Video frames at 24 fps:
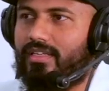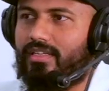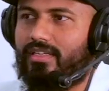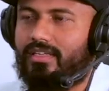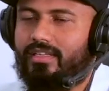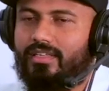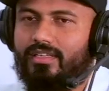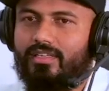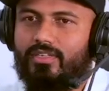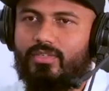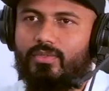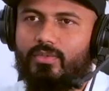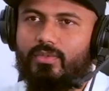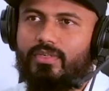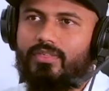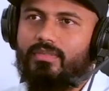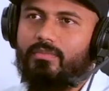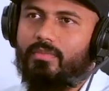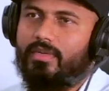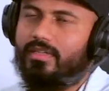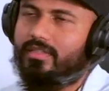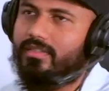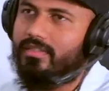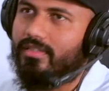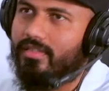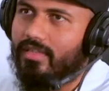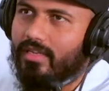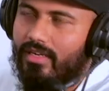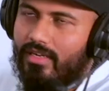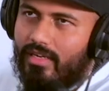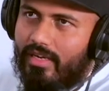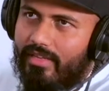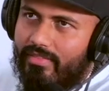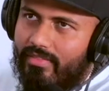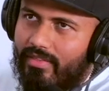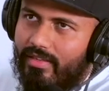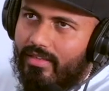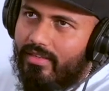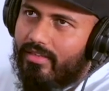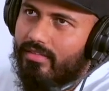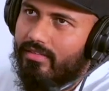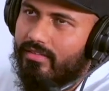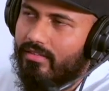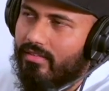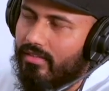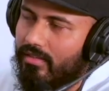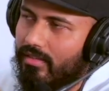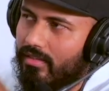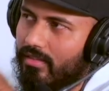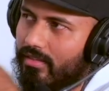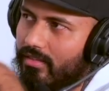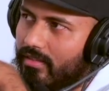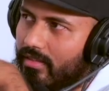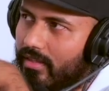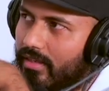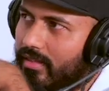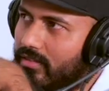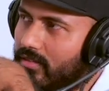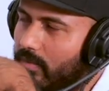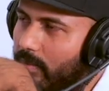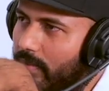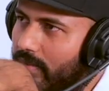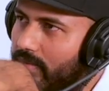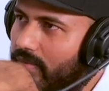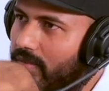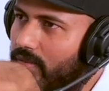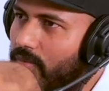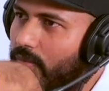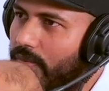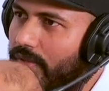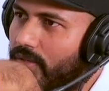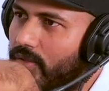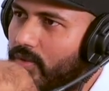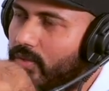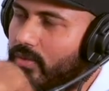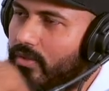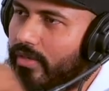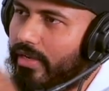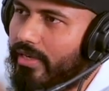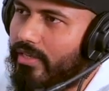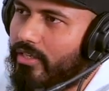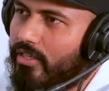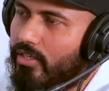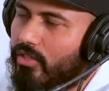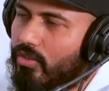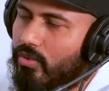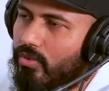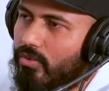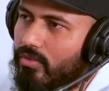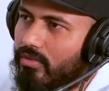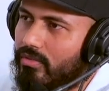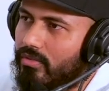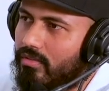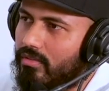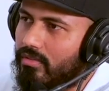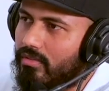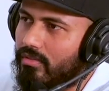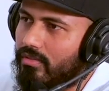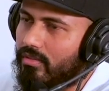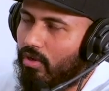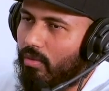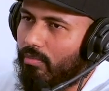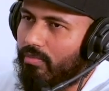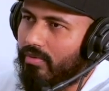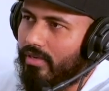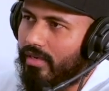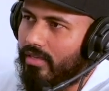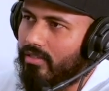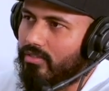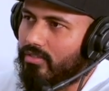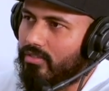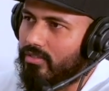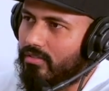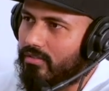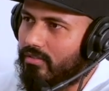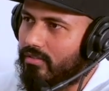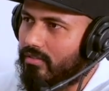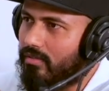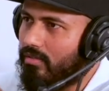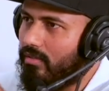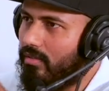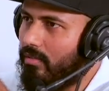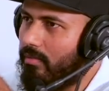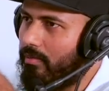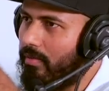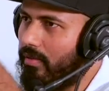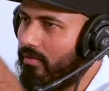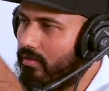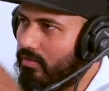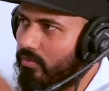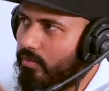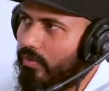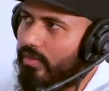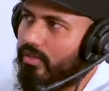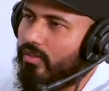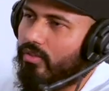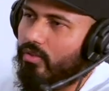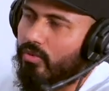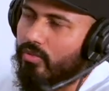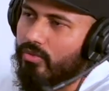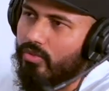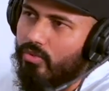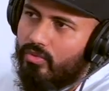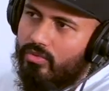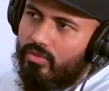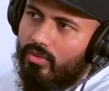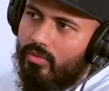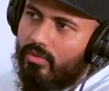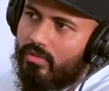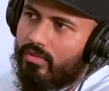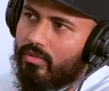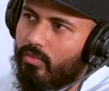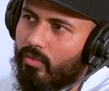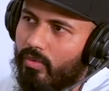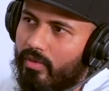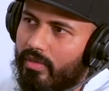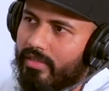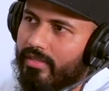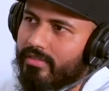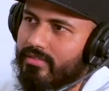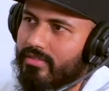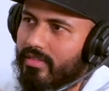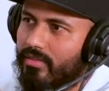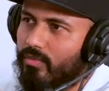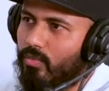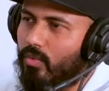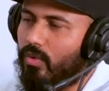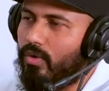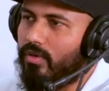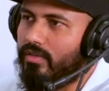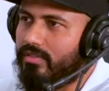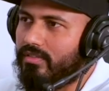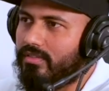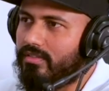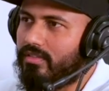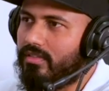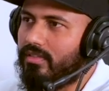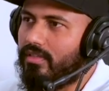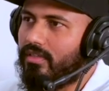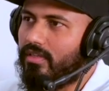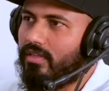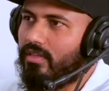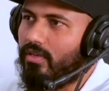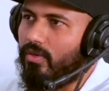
uh, into it, but uh, I think that is a method where you get into comprehension methods where you use all the whys and whats,